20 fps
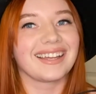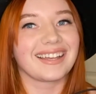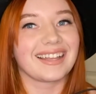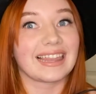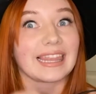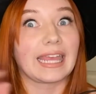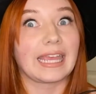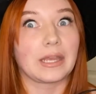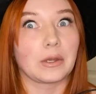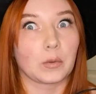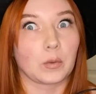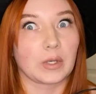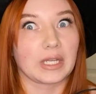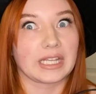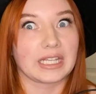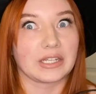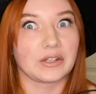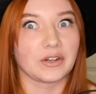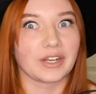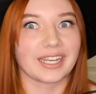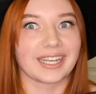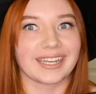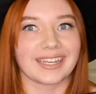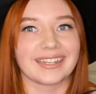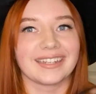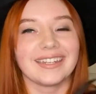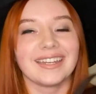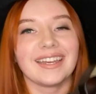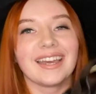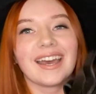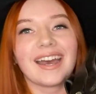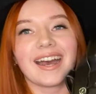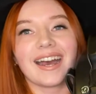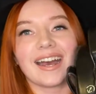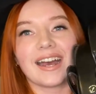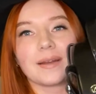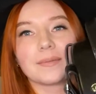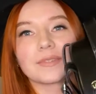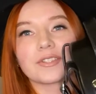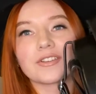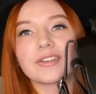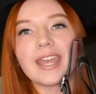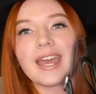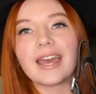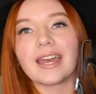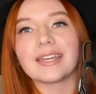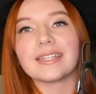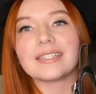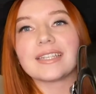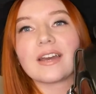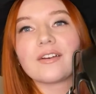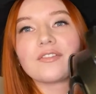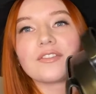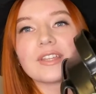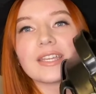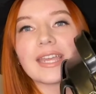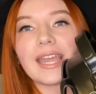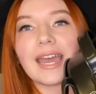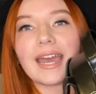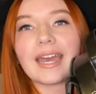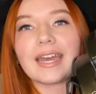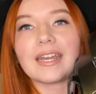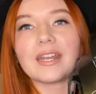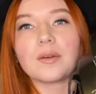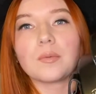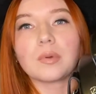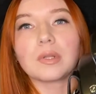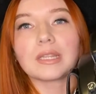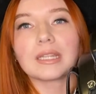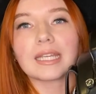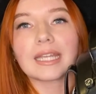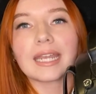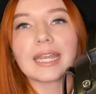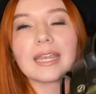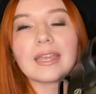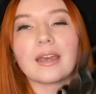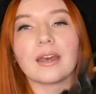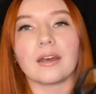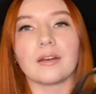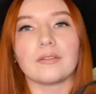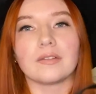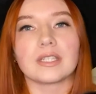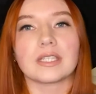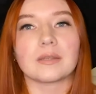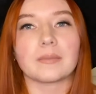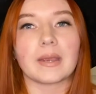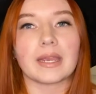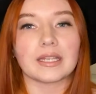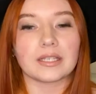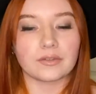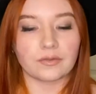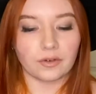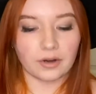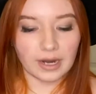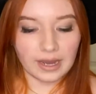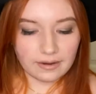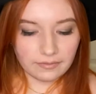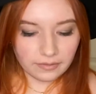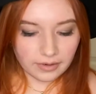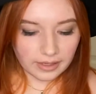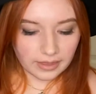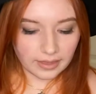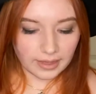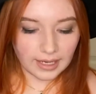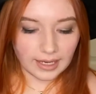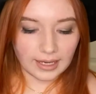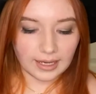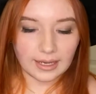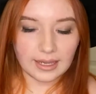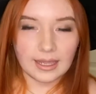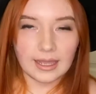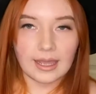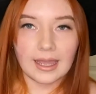Like really cranky. So yeah, it definitely had plenty of space for everything.